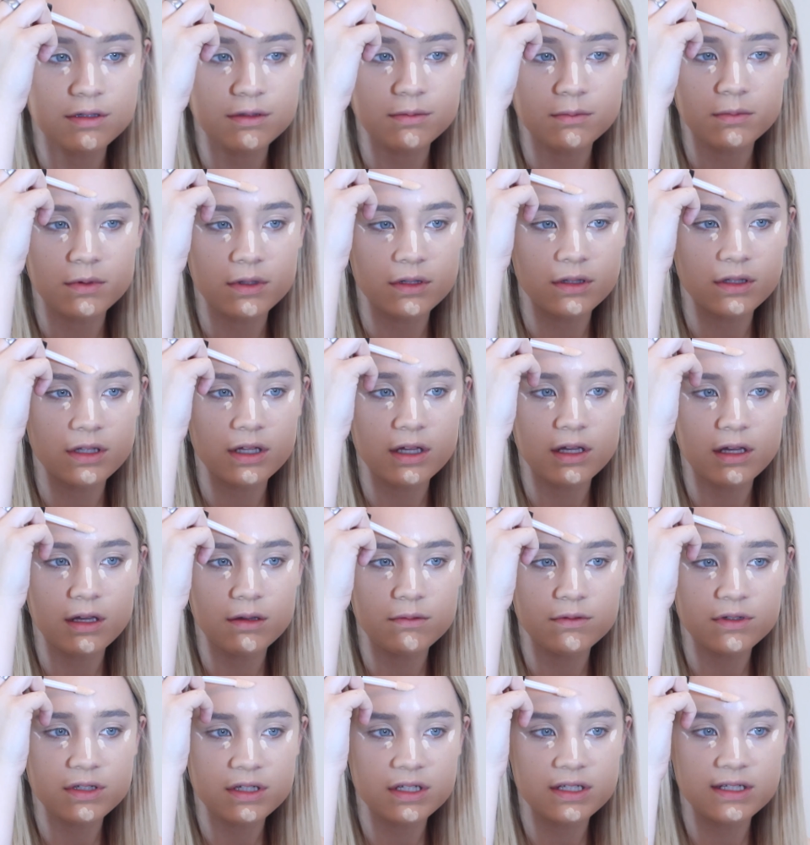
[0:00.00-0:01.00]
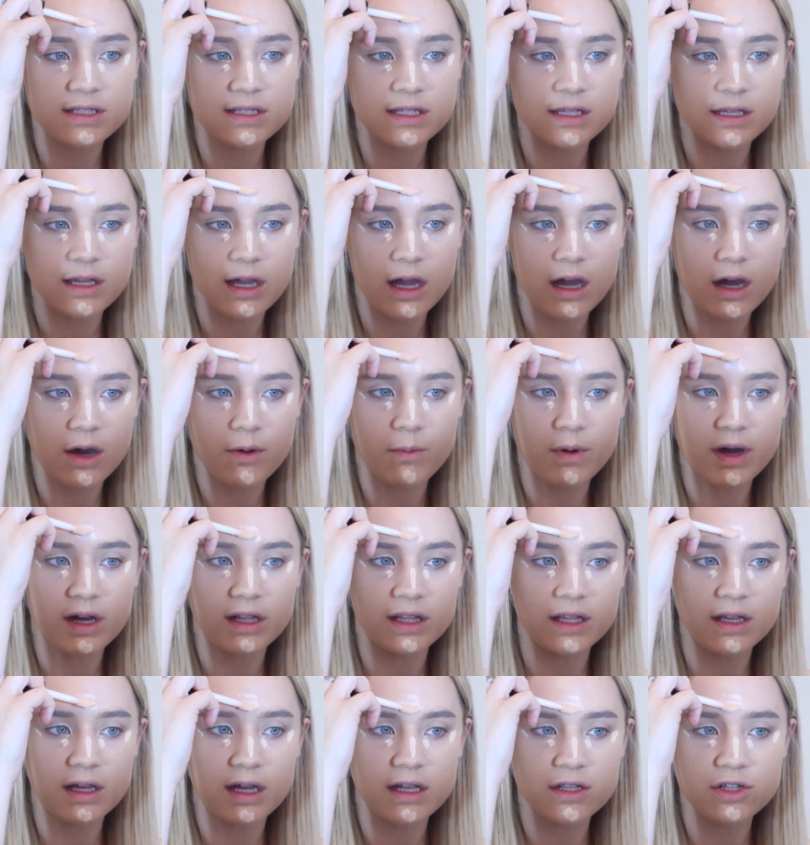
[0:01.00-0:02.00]
Some on there. I'm just going to see how well
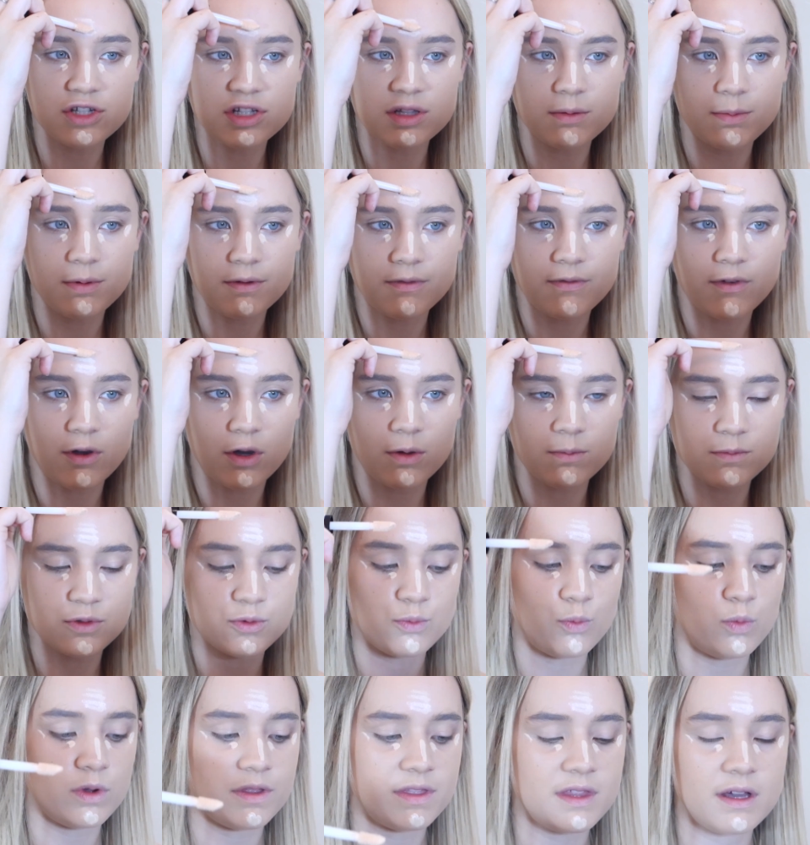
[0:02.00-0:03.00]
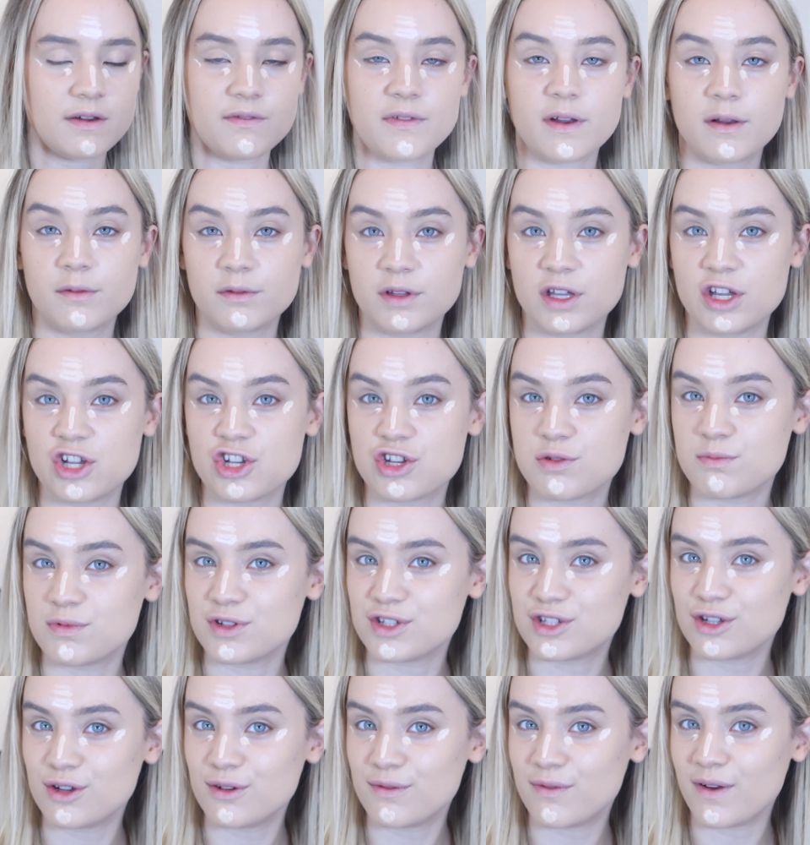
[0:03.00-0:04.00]
it actually performs with that foundation.
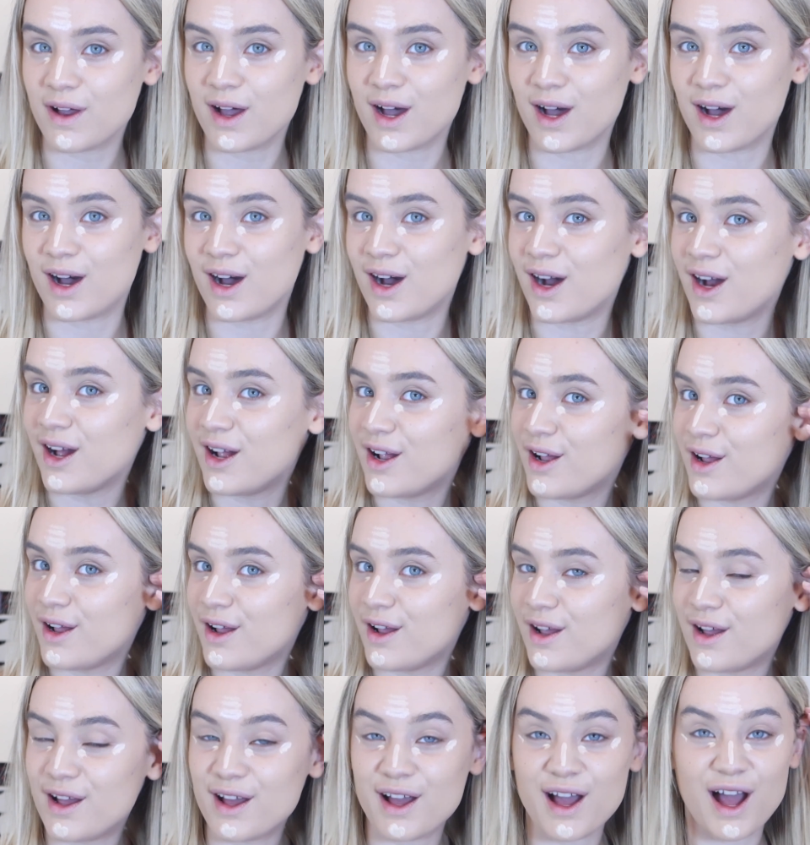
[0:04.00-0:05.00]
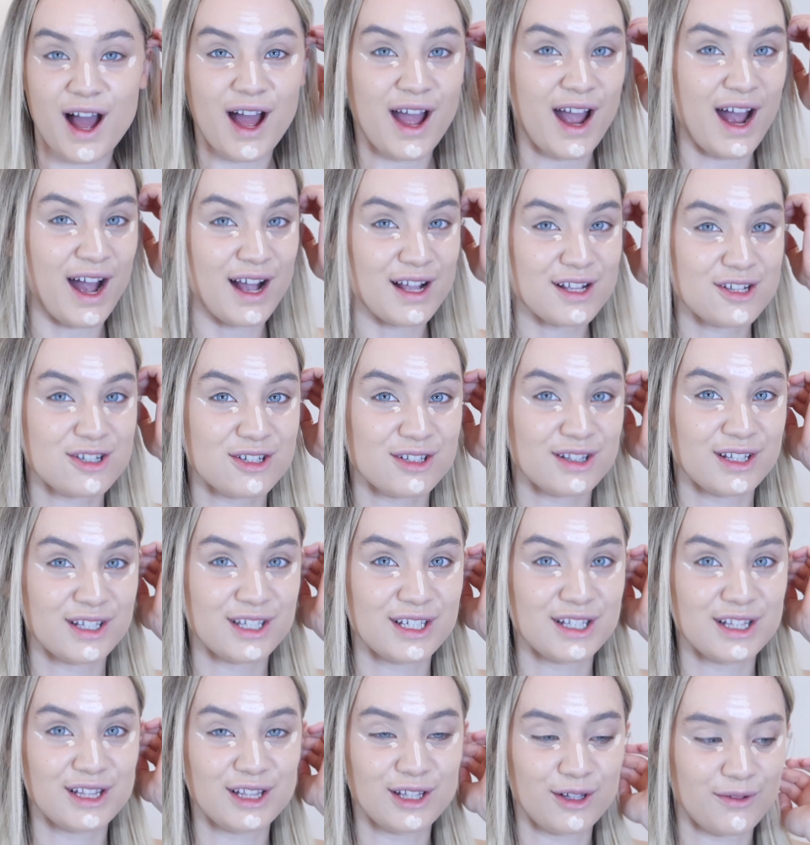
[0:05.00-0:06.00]
But so far, I
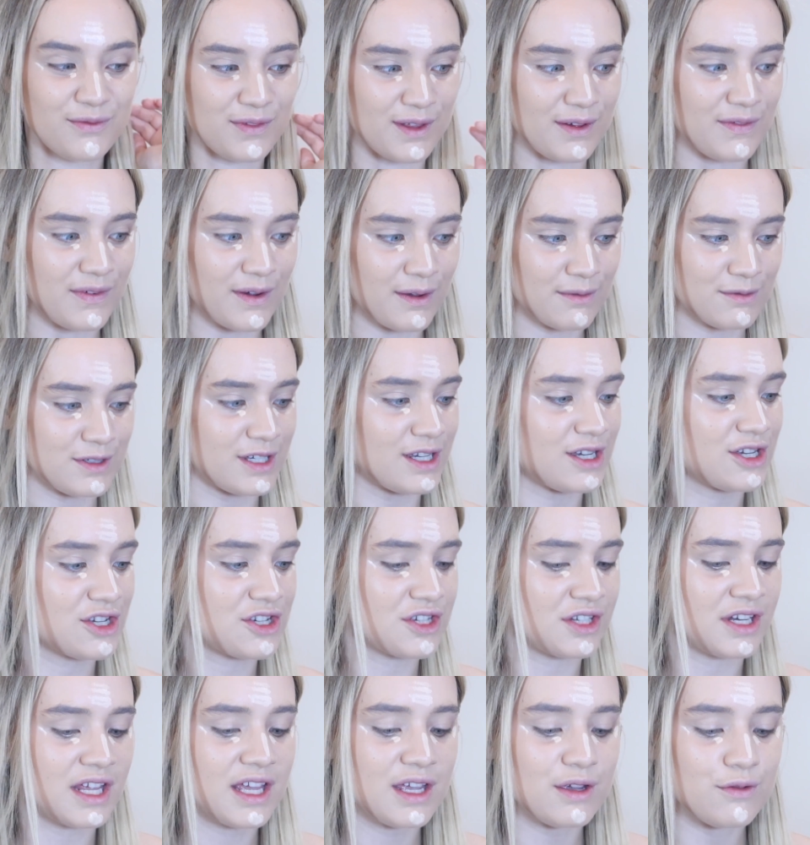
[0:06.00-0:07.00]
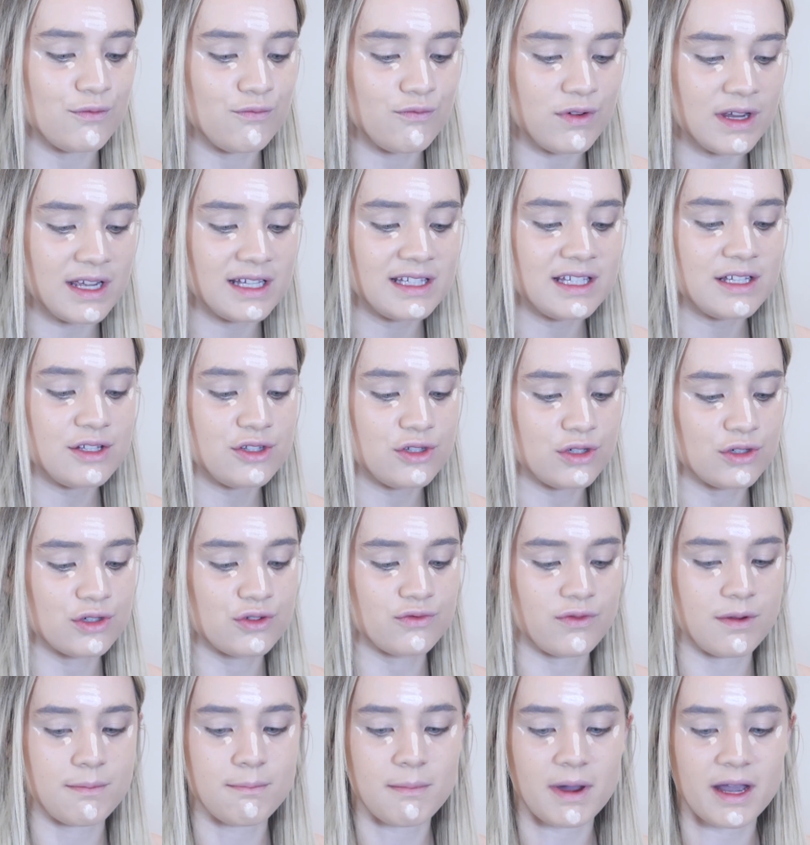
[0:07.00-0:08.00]
actually love that foundation. It really
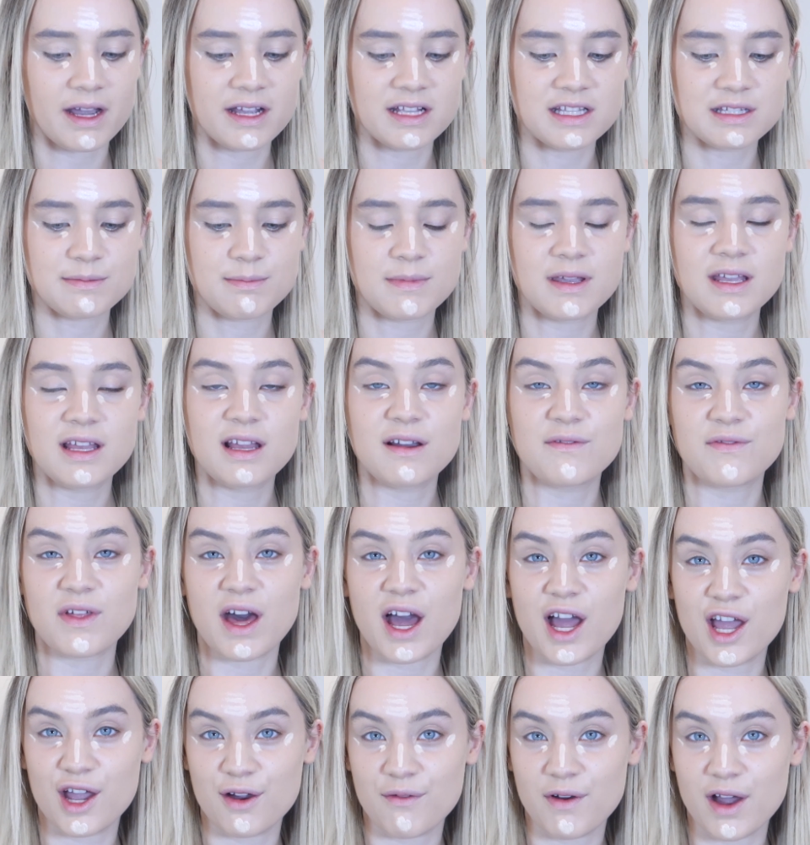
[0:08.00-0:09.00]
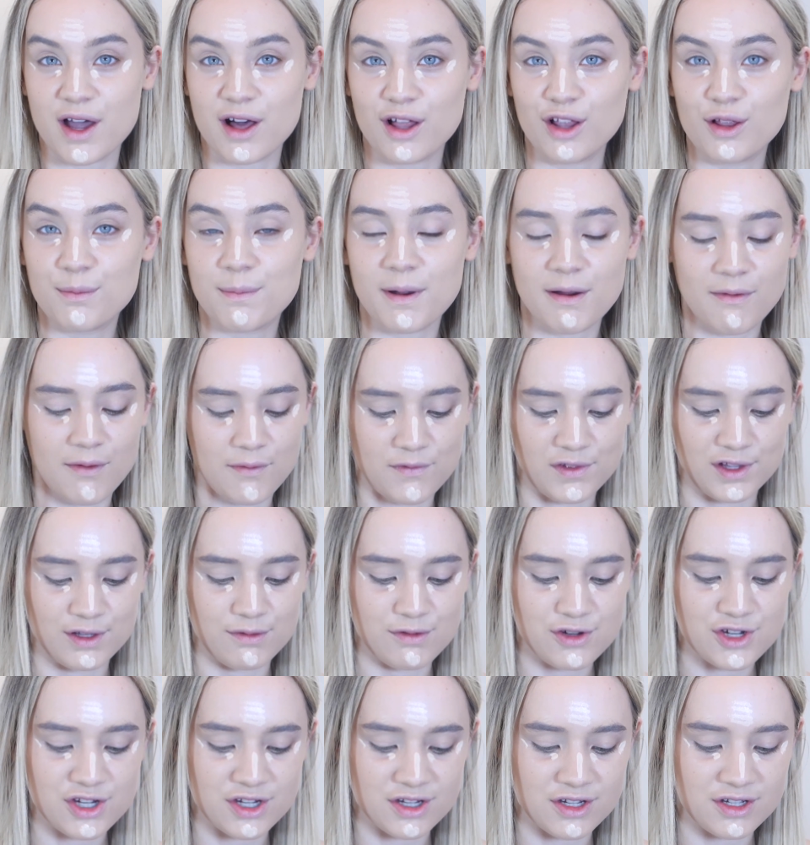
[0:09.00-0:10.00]
does remind me of the IRL by
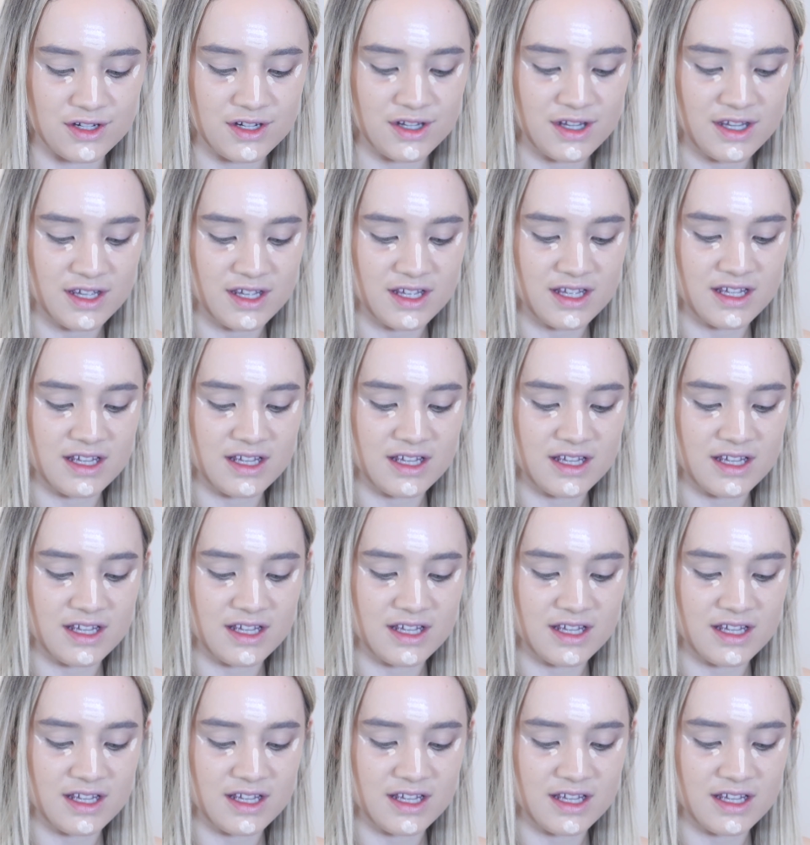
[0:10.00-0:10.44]
Revolution.